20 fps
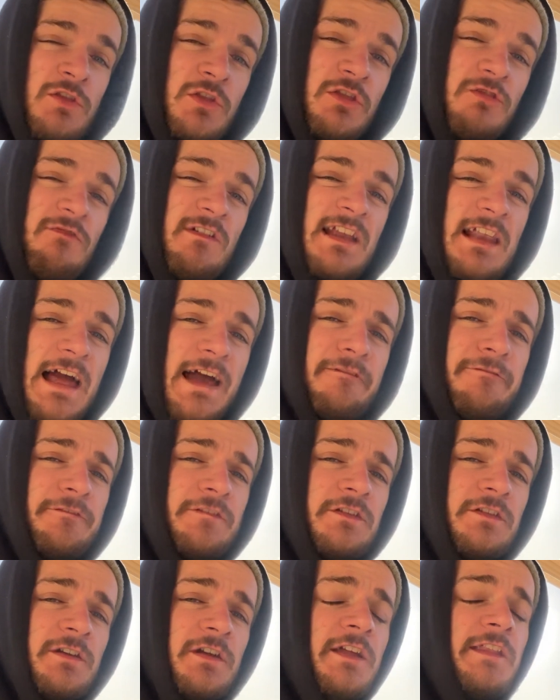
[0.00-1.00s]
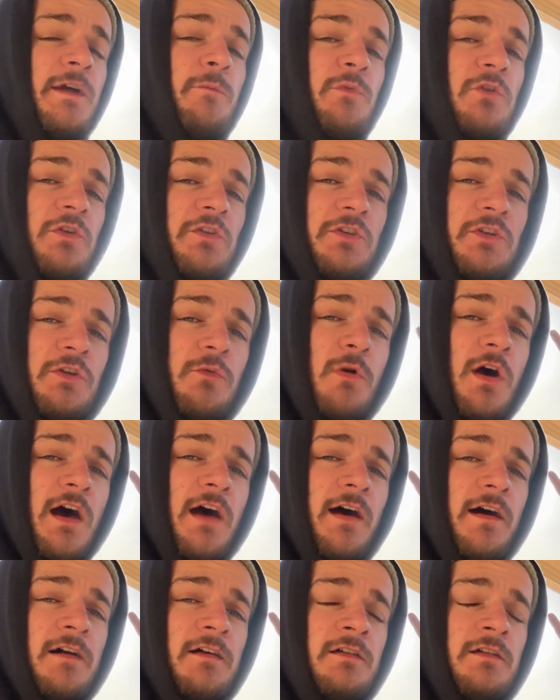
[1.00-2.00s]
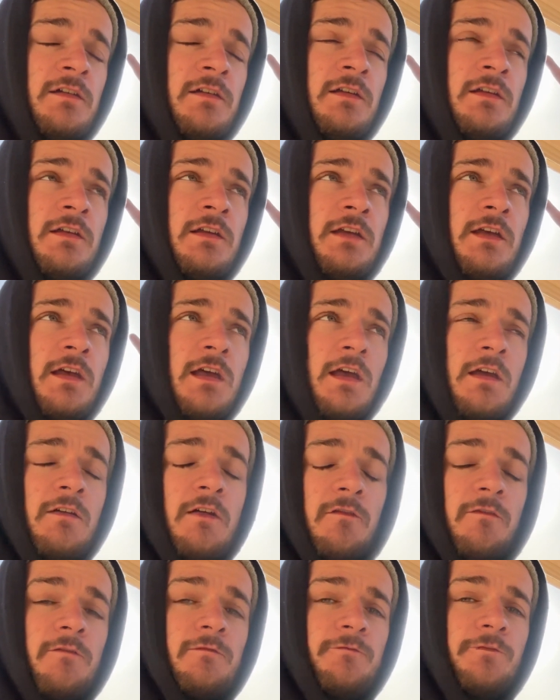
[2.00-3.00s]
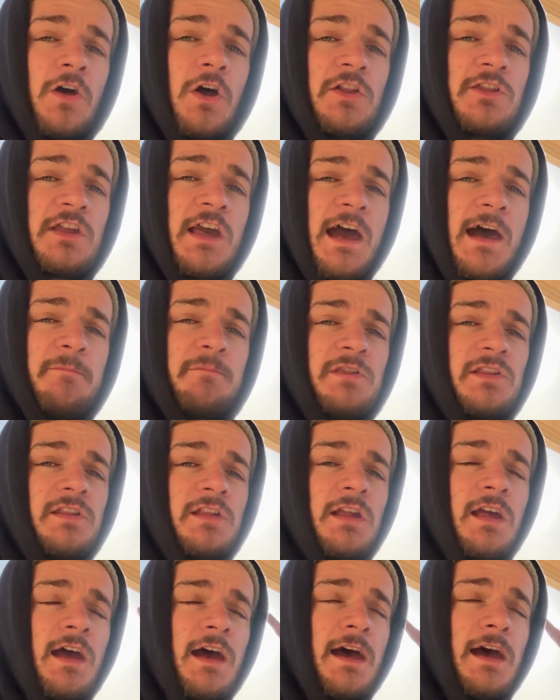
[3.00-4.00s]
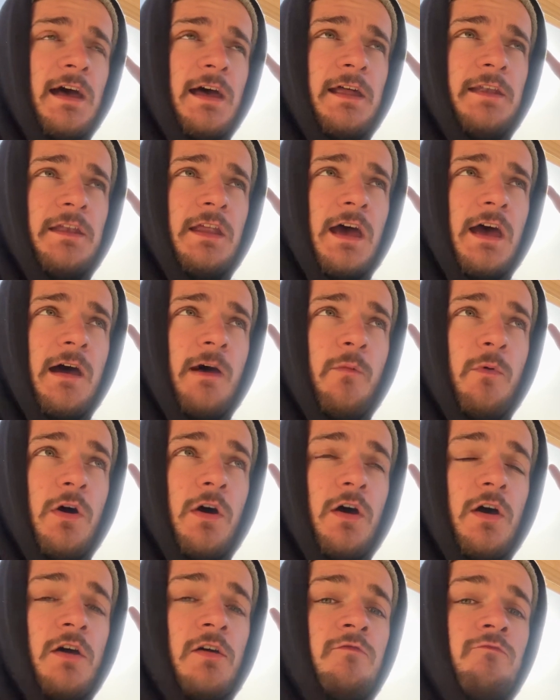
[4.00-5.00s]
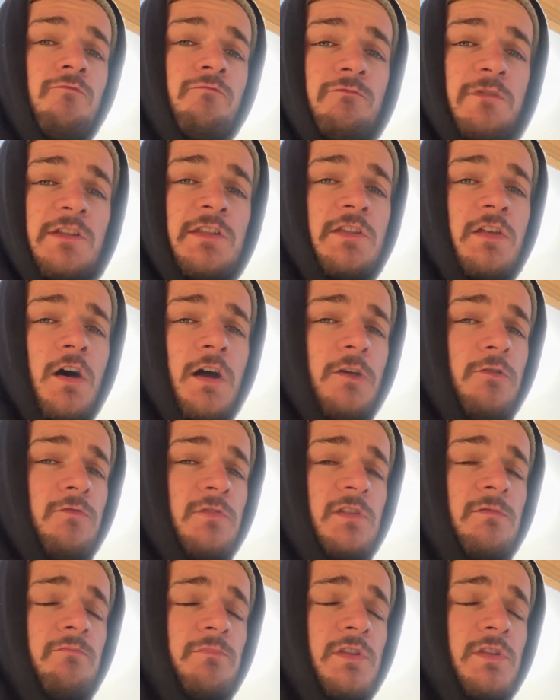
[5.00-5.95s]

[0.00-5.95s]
3 left, and then we've got to do our verge caps and our ridge tiles.